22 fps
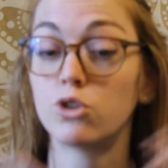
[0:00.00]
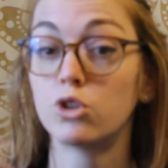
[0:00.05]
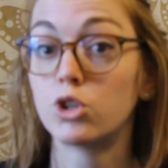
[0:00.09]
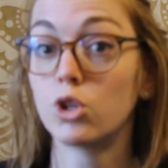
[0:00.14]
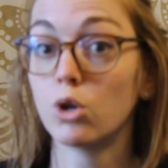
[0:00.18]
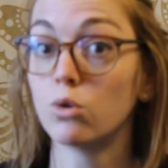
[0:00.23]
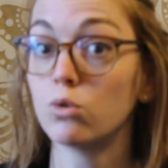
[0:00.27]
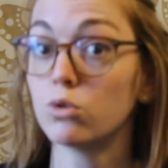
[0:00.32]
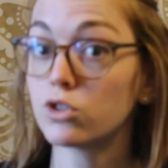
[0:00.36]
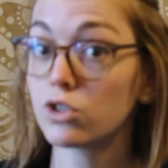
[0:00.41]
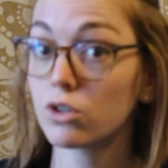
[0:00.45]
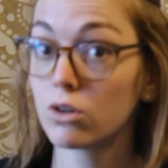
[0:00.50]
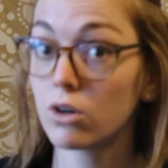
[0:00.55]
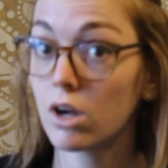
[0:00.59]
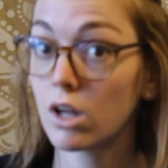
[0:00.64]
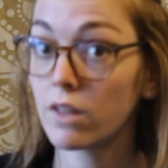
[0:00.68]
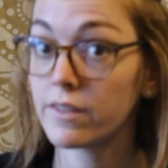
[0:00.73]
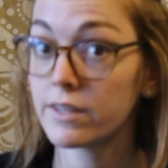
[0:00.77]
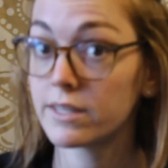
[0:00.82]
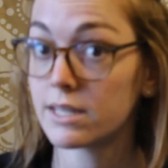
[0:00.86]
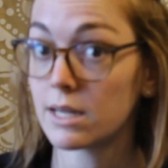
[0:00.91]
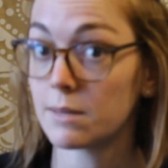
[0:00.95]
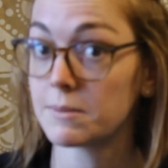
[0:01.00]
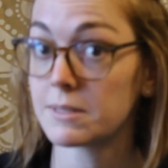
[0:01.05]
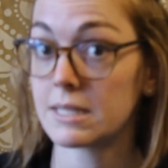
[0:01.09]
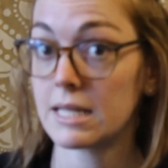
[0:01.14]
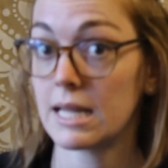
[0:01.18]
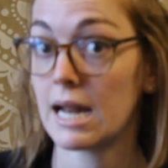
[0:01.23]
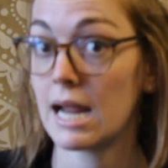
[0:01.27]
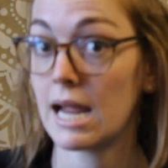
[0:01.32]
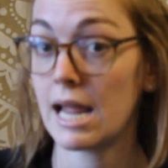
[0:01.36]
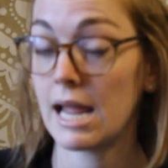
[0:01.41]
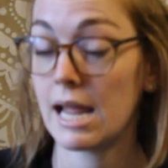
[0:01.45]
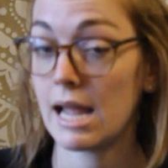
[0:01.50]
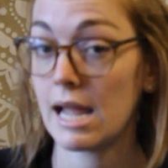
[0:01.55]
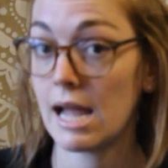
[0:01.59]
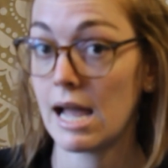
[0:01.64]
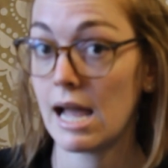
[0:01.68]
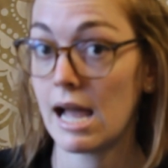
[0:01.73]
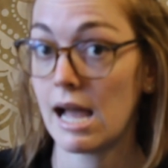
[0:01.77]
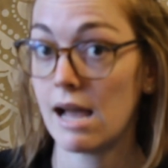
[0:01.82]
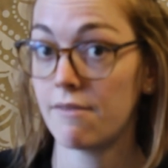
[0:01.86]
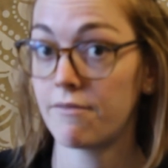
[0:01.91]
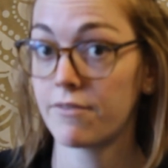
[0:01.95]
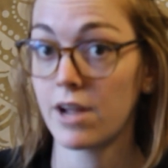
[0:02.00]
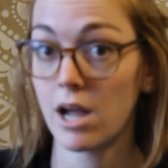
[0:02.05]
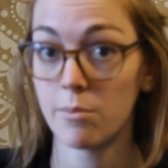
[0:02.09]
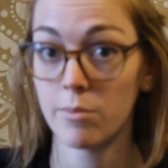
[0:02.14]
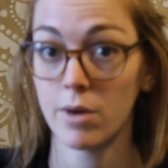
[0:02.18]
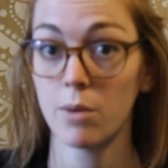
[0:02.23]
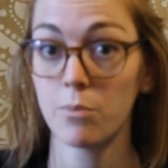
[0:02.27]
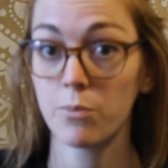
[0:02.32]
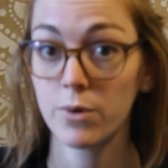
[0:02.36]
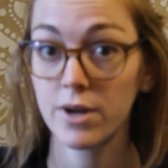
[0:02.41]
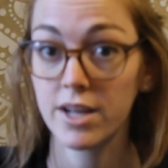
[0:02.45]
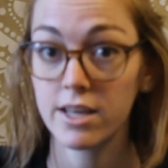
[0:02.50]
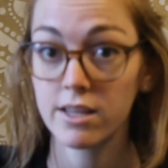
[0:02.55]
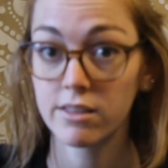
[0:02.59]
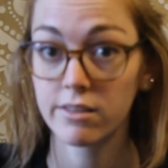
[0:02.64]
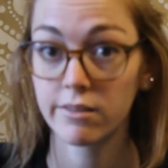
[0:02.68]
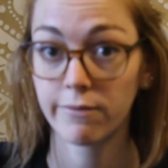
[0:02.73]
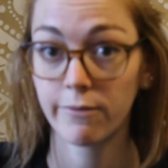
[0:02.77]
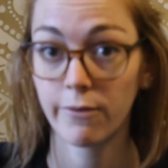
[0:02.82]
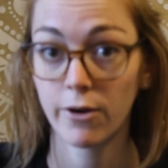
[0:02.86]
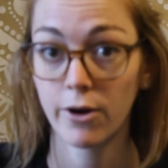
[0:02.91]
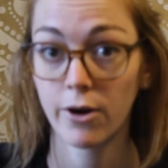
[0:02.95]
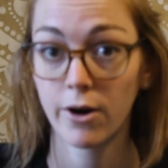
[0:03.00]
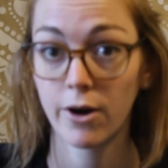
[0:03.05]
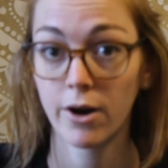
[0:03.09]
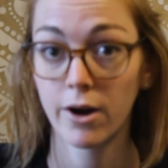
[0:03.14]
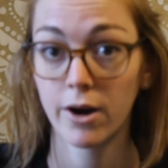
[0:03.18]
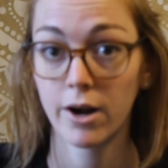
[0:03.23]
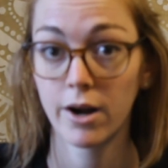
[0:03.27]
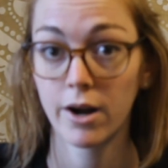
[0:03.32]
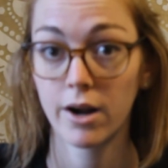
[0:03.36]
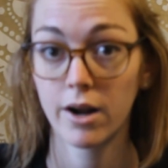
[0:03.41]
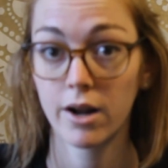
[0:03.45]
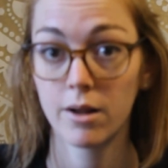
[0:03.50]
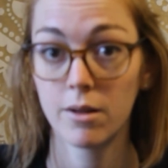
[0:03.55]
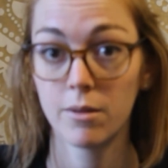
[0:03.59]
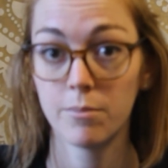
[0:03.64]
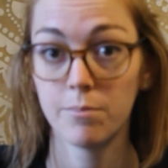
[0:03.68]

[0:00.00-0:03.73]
Those are all the tips that I have come up with for